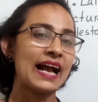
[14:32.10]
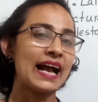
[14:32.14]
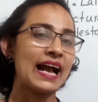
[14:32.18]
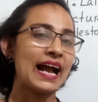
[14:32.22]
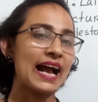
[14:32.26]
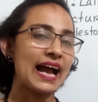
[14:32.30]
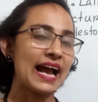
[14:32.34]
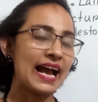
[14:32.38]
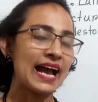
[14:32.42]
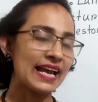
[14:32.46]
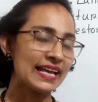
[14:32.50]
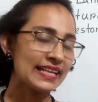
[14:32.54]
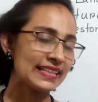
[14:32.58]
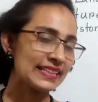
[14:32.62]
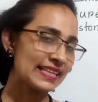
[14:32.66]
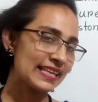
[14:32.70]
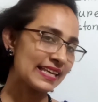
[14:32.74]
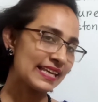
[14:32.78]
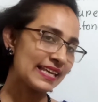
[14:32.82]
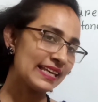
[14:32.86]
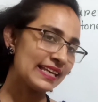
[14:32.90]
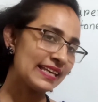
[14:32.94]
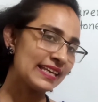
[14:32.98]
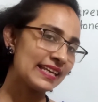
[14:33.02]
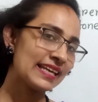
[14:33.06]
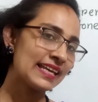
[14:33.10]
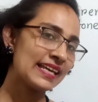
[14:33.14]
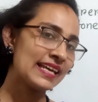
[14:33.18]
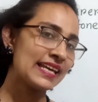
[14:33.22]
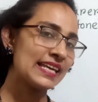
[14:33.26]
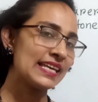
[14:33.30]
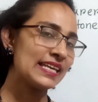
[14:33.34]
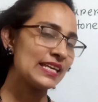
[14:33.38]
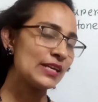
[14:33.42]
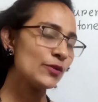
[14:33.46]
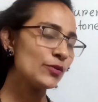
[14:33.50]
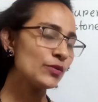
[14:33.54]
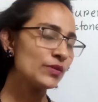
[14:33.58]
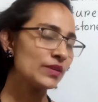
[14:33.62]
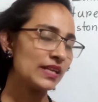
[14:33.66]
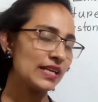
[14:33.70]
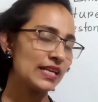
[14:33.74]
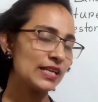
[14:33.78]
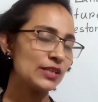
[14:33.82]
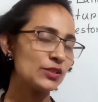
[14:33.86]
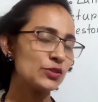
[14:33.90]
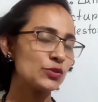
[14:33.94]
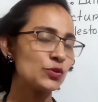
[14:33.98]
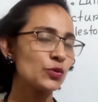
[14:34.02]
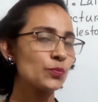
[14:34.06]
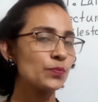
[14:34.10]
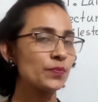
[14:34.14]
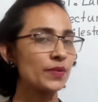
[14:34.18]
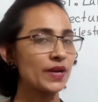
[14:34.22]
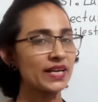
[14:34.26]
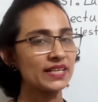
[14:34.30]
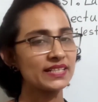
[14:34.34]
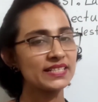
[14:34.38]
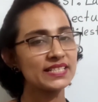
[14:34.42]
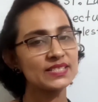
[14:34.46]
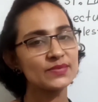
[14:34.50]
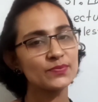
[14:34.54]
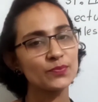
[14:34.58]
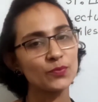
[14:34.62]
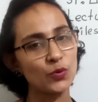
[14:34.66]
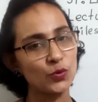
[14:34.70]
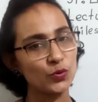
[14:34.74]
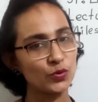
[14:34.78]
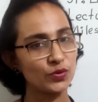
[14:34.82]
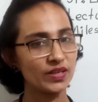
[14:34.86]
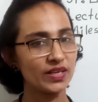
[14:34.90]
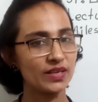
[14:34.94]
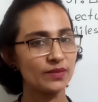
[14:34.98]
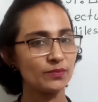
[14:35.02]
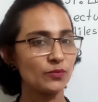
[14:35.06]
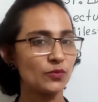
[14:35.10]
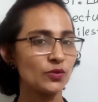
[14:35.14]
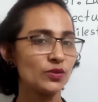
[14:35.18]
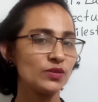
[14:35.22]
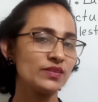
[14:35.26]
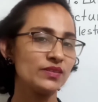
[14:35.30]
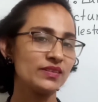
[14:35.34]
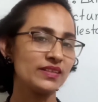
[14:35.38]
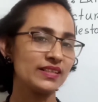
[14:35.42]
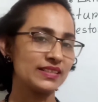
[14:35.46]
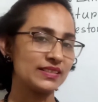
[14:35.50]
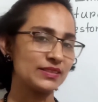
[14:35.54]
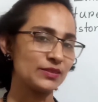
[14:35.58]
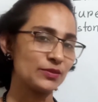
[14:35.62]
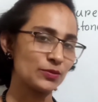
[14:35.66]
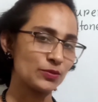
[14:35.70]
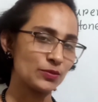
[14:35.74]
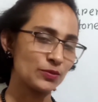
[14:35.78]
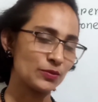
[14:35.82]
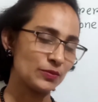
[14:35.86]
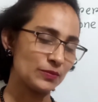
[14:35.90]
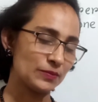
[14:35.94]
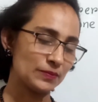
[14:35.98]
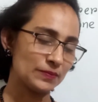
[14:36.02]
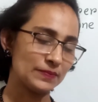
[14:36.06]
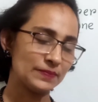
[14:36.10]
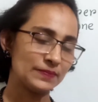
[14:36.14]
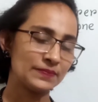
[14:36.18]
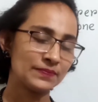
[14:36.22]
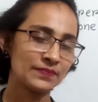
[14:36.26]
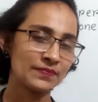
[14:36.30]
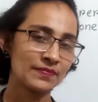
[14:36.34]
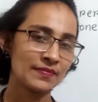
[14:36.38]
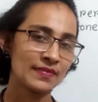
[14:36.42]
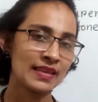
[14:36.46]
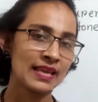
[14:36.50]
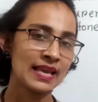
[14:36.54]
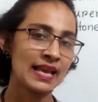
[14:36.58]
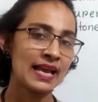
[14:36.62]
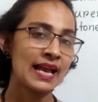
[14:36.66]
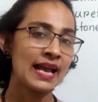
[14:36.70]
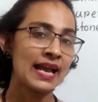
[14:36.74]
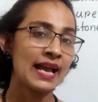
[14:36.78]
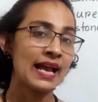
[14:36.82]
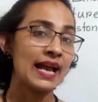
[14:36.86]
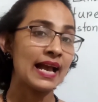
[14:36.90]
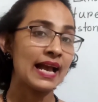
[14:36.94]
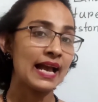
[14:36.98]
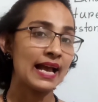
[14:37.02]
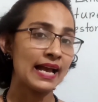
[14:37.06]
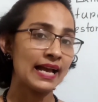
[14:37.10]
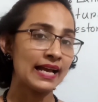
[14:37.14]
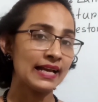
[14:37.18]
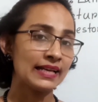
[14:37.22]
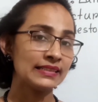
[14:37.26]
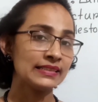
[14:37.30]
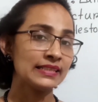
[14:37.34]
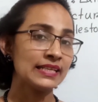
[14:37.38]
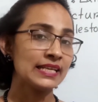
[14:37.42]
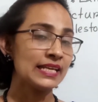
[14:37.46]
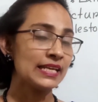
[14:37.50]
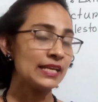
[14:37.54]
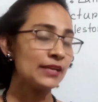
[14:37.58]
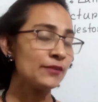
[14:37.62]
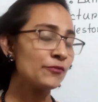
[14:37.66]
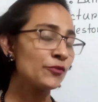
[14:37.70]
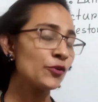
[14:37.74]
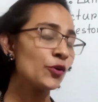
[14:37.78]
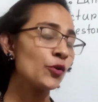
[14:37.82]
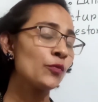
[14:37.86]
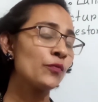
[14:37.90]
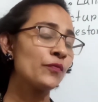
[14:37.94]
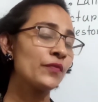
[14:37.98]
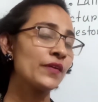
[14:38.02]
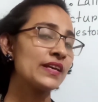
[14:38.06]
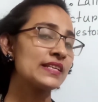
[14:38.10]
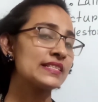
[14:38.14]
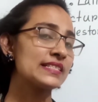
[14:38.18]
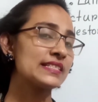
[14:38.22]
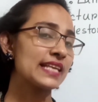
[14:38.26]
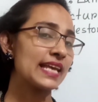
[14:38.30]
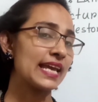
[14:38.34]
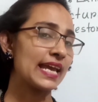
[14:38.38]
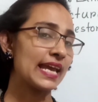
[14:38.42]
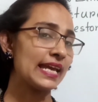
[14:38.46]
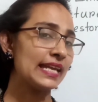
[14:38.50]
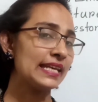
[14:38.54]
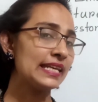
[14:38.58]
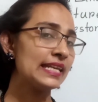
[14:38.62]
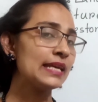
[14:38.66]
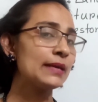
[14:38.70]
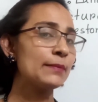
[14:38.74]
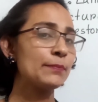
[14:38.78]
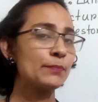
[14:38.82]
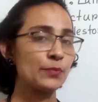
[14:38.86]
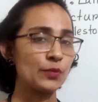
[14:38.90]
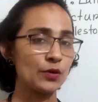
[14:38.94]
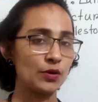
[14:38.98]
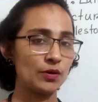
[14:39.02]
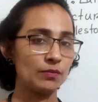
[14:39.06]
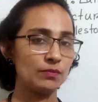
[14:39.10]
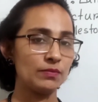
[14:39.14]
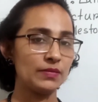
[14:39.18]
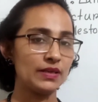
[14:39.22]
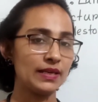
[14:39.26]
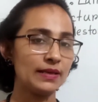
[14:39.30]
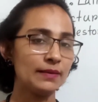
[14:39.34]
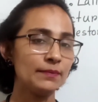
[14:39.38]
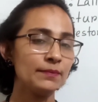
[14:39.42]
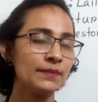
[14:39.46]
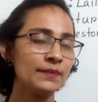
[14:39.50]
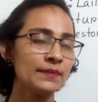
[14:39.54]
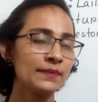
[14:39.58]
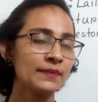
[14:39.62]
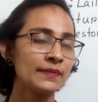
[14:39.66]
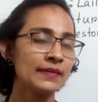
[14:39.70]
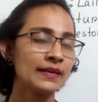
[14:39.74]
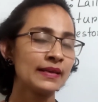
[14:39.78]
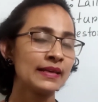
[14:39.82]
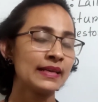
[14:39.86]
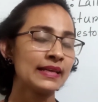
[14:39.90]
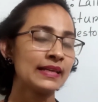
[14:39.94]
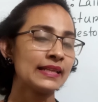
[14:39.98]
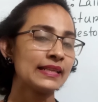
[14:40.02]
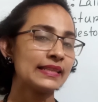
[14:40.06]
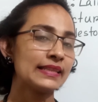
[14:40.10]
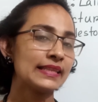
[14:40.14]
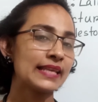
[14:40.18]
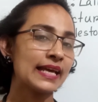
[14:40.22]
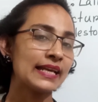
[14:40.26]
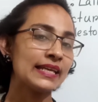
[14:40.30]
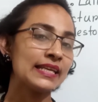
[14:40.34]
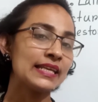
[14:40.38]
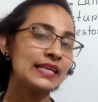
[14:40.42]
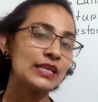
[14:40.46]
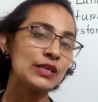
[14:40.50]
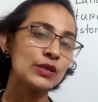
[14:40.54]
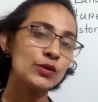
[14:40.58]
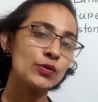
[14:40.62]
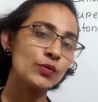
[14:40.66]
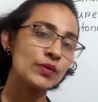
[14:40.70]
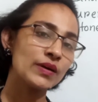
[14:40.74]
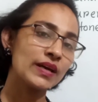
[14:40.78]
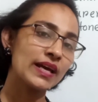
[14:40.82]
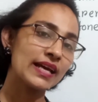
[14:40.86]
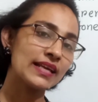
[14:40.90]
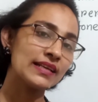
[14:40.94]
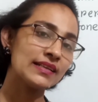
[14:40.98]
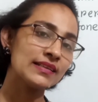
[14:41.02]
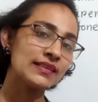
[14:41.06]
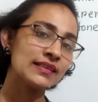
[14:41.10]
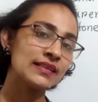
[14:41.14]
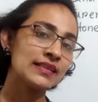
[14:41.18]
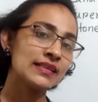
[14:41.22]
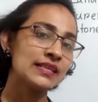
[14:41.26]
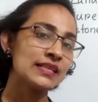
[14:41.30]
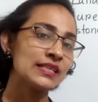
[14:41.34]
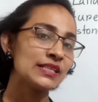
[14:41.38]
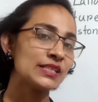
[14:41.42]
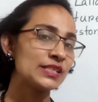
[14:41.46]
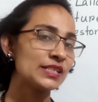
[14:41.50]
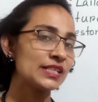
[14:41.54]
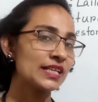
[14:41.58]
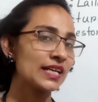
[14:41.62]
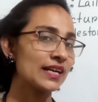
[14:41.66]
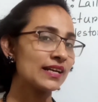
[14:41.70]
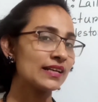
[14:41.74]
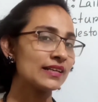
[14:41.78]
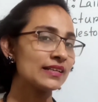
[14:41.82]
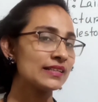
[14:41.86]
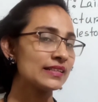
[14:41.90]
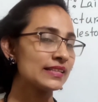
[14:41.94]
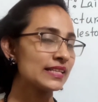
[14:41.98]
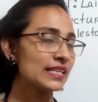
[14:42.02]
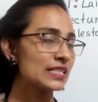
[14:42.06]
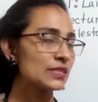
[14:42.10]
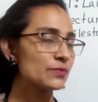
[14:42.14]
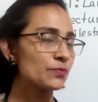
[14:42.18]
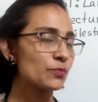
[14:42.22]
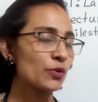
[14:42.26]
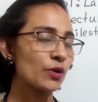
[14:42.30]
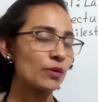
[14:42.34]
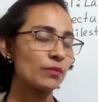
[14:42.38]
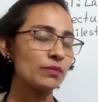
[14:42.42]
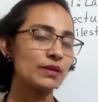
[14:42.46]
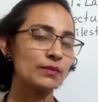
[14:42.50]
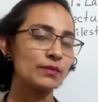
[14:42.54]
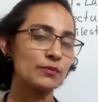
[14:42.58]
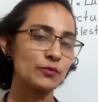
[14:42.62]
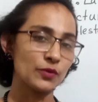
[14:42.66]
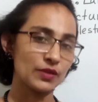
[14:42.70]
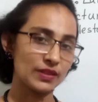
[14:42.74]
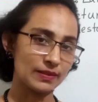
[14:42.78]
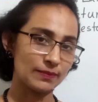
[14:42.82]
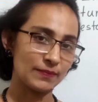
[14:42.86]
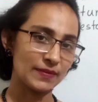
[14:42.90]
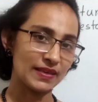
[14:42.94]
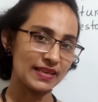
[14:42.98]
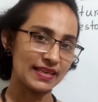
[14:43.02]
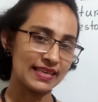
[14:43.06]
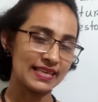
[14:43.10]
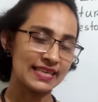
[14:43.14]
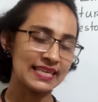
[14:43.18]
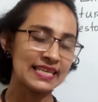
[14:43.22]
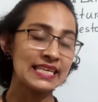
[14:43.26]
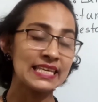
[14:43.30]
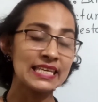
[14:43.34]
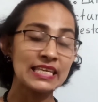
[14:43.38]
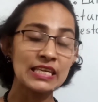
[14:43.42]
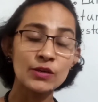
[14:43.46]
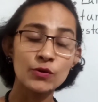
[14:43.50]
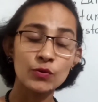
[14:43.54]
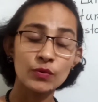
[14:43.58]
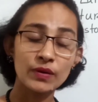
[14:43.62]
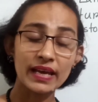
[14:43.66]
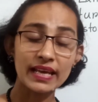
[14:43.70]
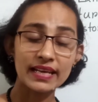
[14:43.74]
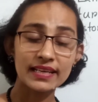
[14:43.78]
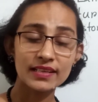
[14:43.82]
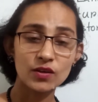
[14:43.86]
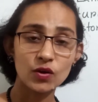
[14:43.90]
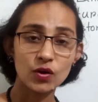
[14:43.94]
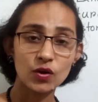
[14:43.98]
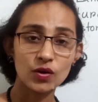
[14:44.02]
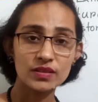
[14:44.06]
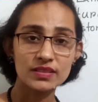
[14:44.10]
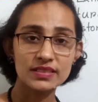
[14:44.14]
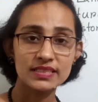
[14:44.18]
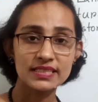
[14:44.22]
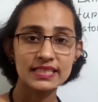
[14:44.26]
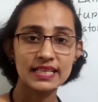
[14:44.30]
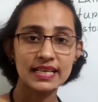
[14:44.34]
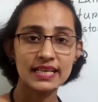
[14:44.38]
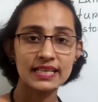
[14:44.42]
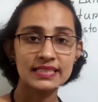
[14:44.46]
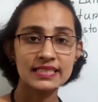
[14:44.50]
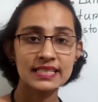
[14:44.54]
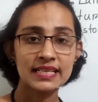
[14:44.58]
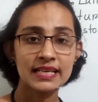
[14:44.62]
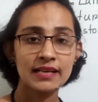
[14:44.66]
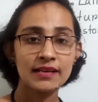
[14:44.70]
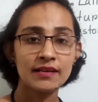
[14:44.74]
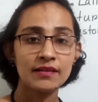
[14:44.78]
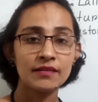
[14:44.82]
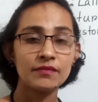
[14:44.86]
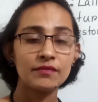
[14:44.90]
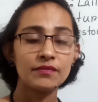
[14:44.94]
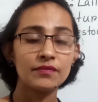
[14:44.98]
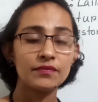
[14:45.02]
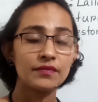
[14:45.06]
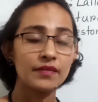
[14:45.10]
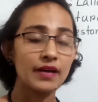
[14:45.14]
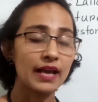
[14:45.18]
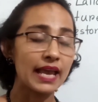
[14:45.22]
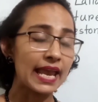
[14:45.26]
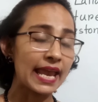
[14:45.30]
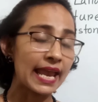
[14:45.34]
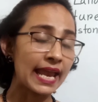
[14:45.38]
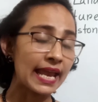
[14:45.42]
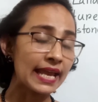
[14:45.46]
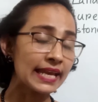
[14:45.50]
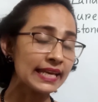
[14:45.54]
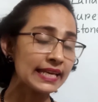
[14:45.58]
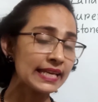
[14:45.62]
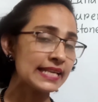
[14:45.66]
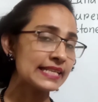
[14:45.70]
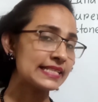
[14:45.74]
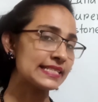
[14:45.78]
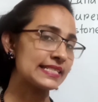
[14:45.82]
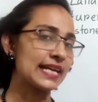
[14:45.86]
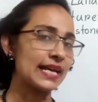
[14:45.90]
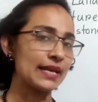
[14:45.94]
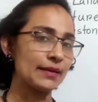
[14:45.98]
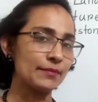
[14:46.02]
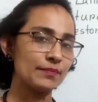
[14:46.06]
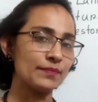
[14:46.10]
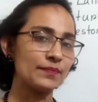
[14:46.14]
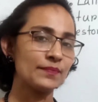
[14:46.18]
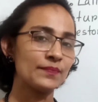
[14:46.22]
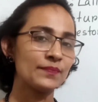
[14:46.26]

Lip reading: I think you need to practice more and more at your home. And if you face any problem, then you can share this problem with me. You can contact anytime.